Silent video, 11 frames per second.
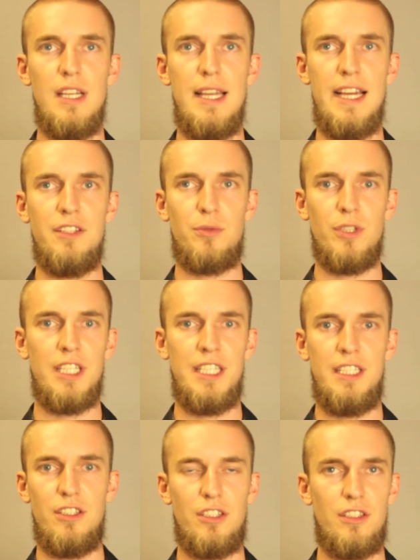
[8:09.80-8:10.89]
And it's really,
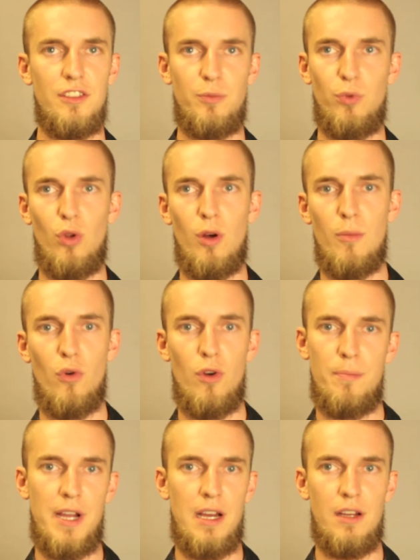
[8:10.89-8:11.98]
you can explore more
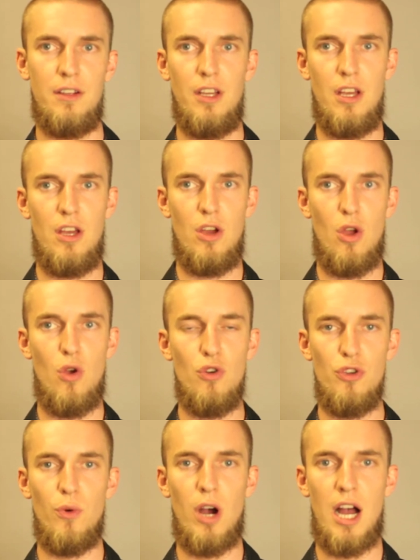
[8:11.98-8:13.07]
about who
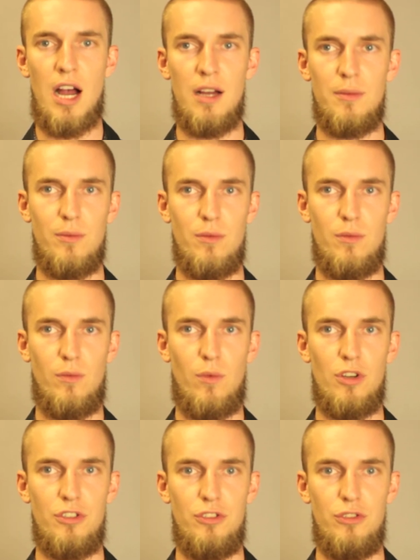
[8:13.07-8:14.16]
you are,
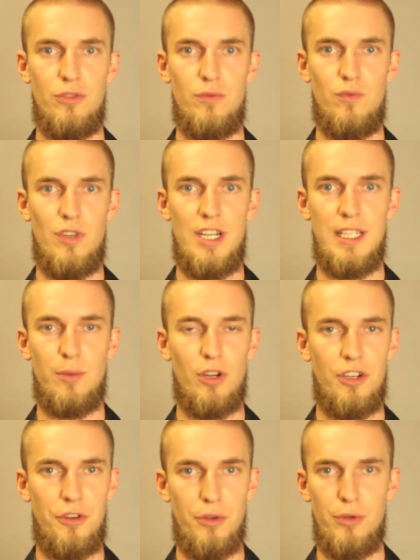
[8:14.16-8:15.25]
what you really
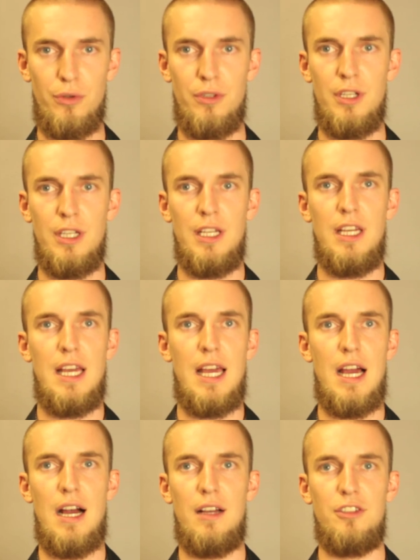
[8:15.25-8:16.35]
want to do.
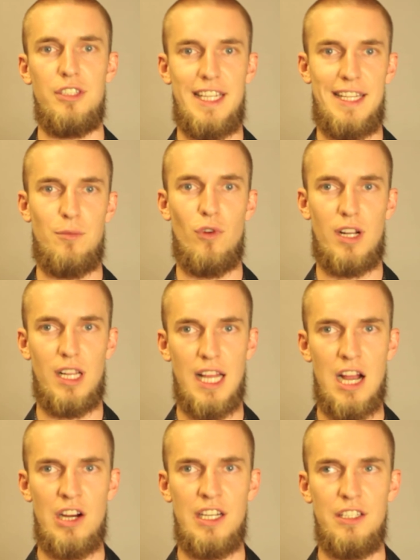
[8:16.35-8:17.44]
You can get more
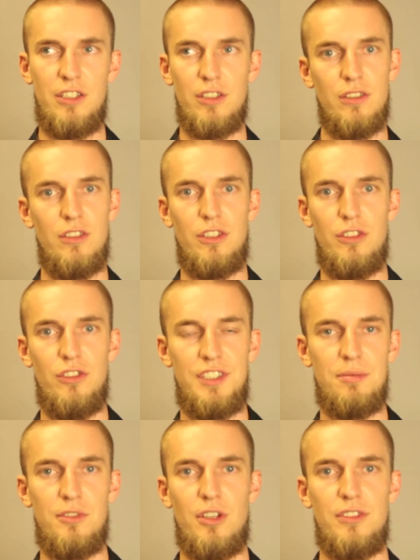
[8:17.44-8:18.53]
clarity. You can use
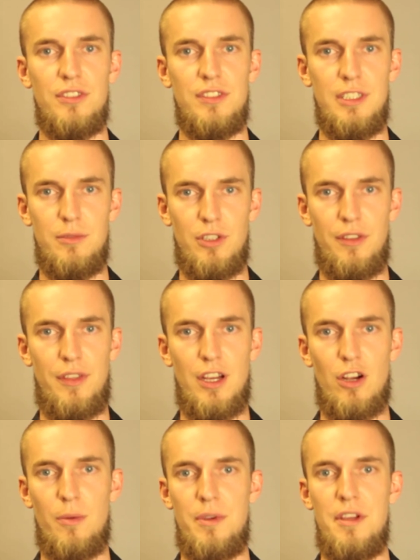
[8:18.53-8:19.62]
hypnosis and
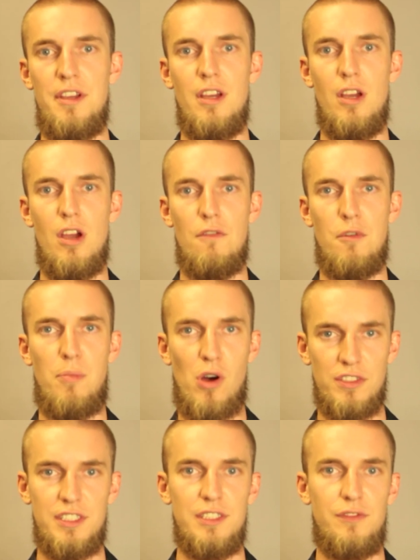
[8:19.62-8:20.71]
hypnotherapy for
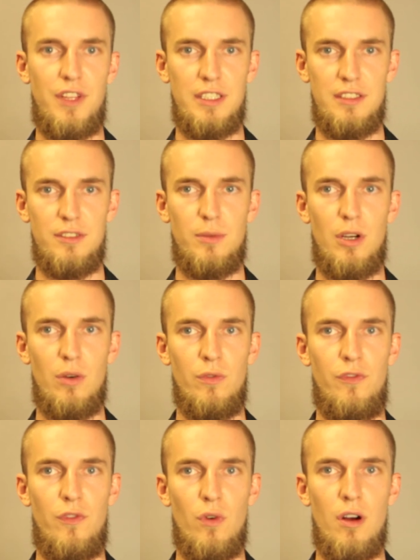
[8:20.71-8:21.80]
positive things as well,
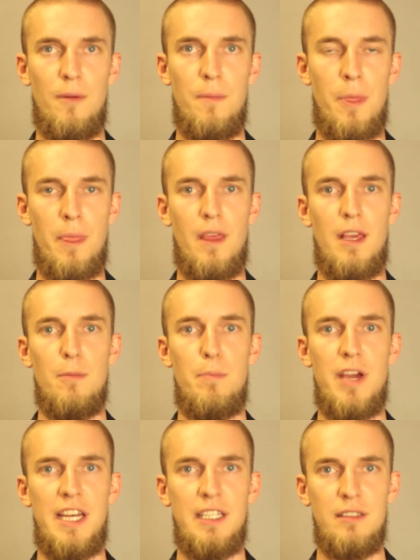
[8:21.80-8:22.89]
for
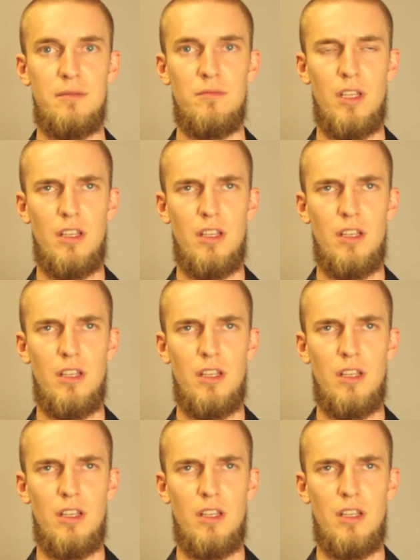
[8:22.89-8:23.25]
embedding